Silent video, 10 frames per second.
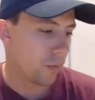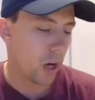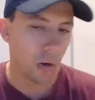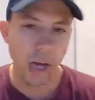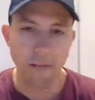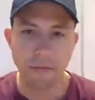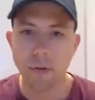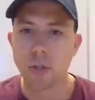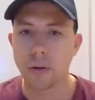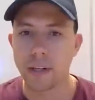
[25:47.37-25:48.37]
kind of
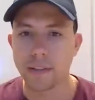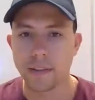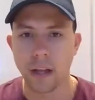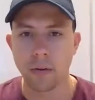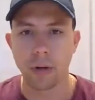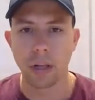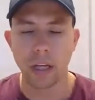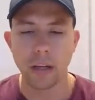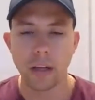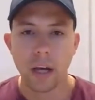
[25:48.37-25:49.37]
futurists and
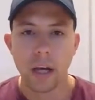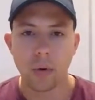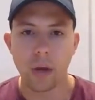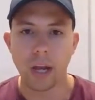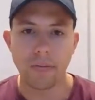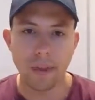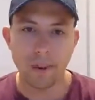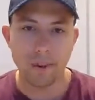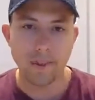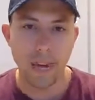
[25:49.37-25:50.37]
really creative
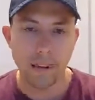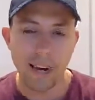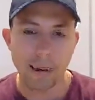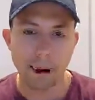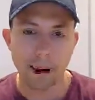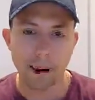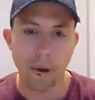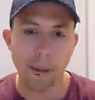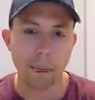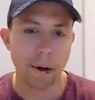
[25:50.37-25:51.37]
thinkers that talk about the
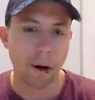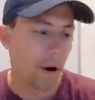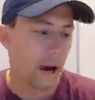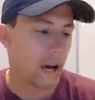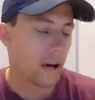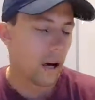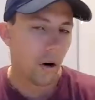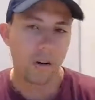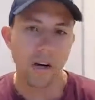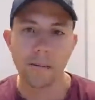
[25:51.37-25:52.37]
problem in a way,
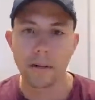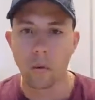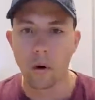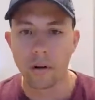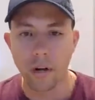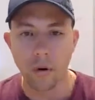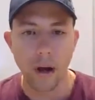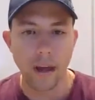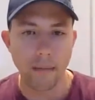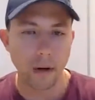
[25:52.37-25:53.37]
or talk about the world in a
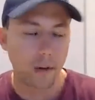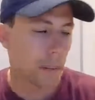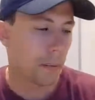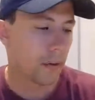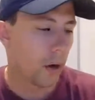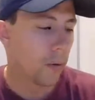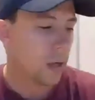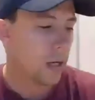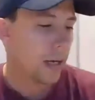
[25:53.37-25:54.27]
way that most people don't.